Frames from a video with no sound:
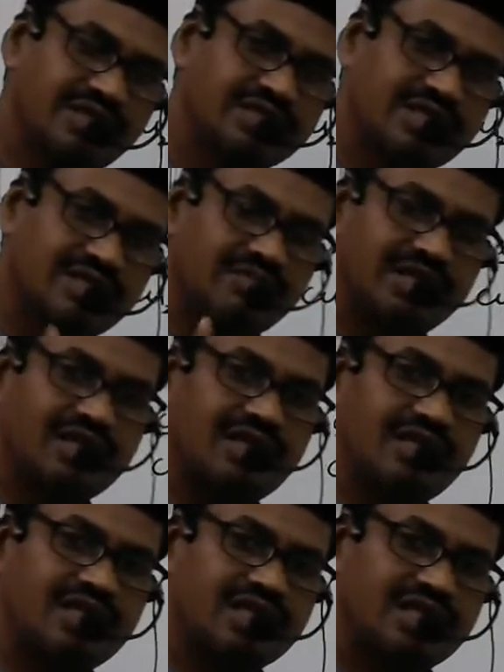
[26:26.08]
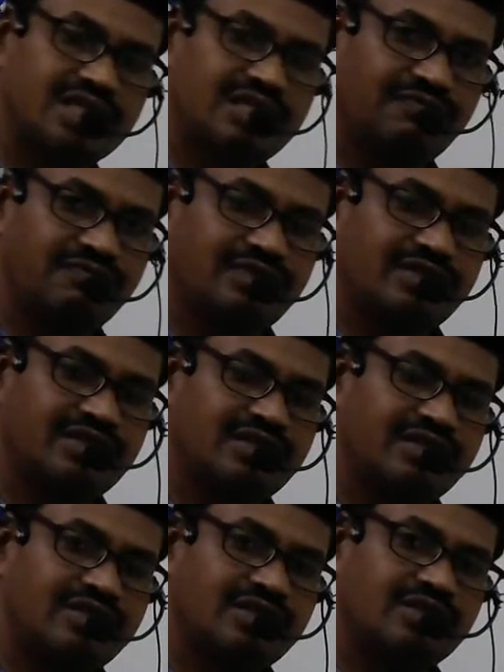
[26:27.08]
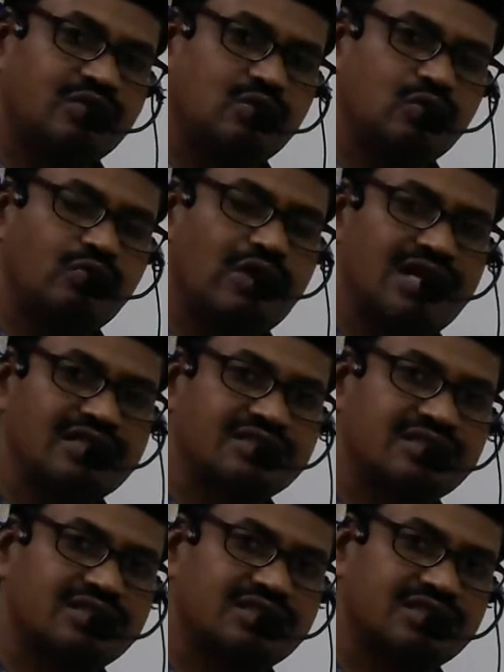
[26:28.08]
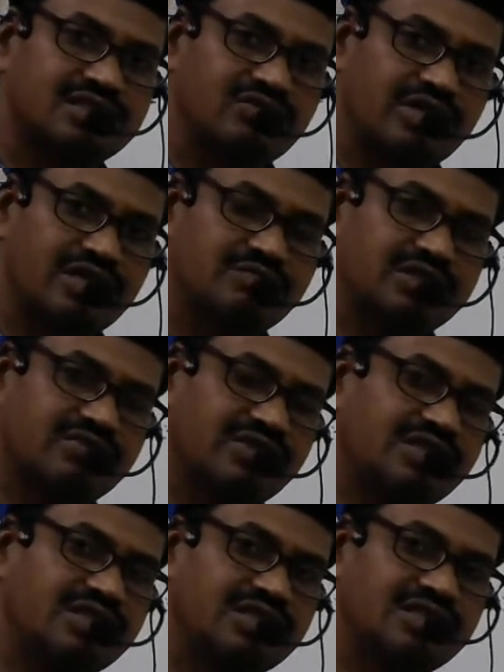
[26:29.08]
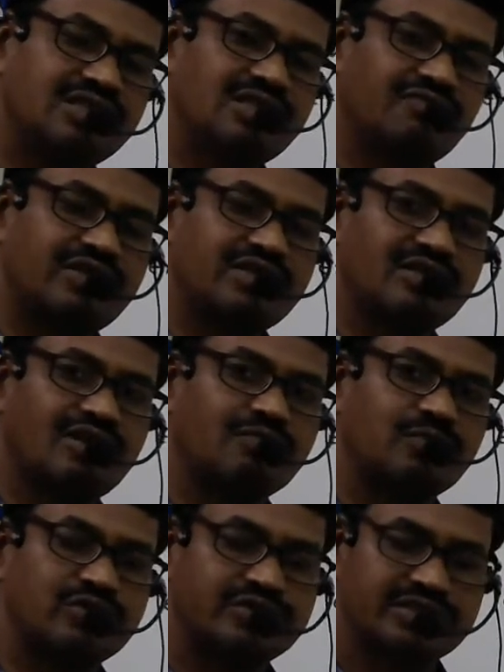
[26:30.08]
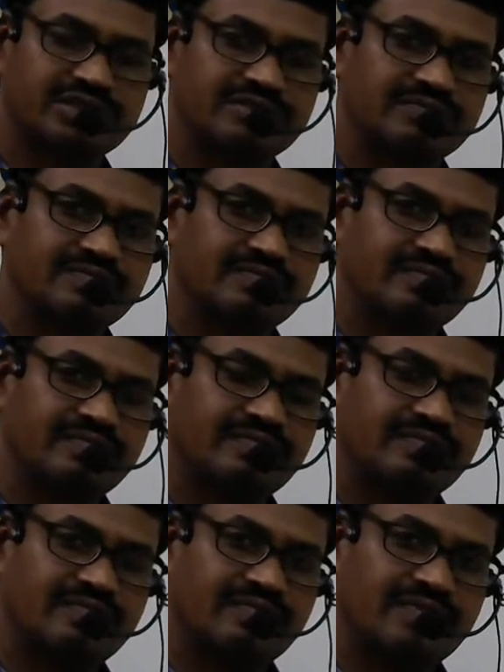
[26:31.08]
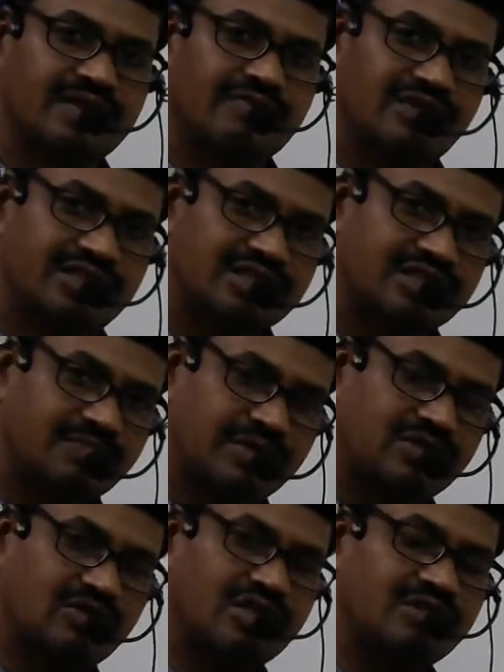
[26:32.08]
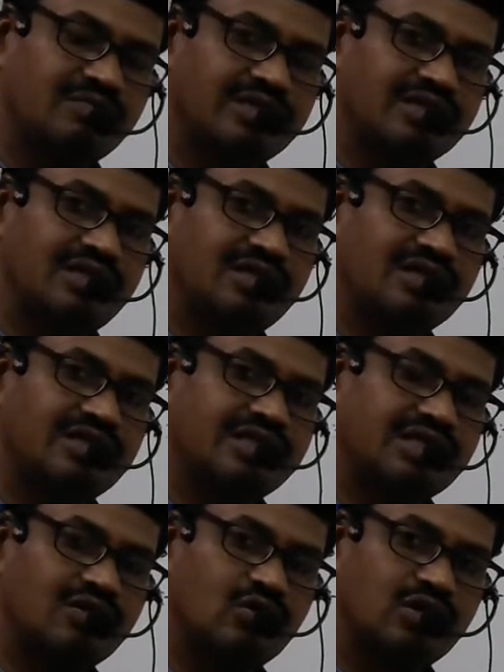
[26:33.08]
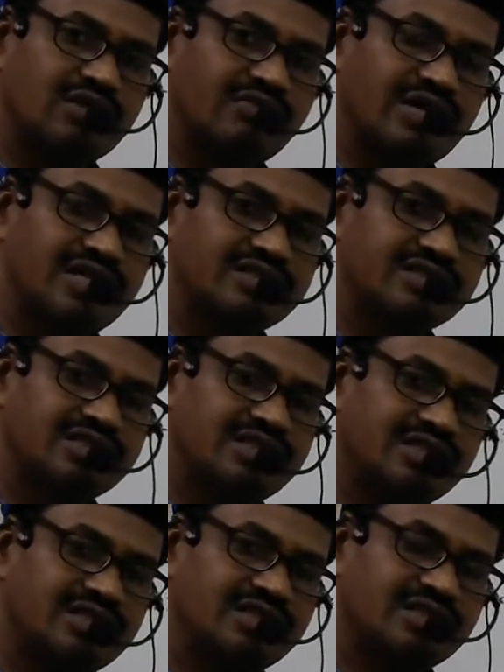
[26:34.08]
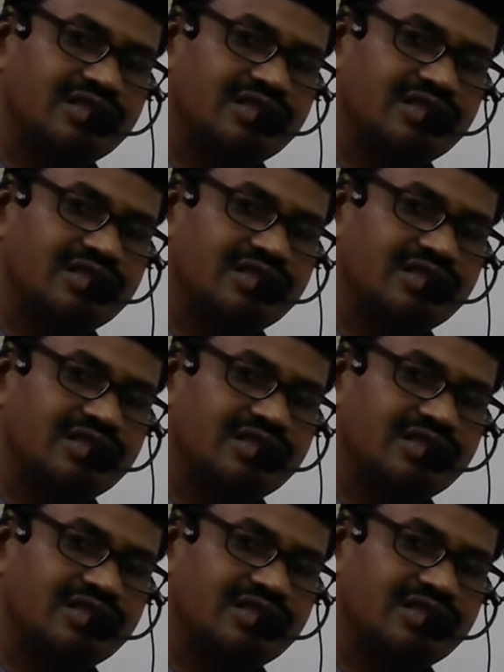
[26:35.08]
same metal, if two valences you are observing in different compounds. For that particular metal, in lower valency,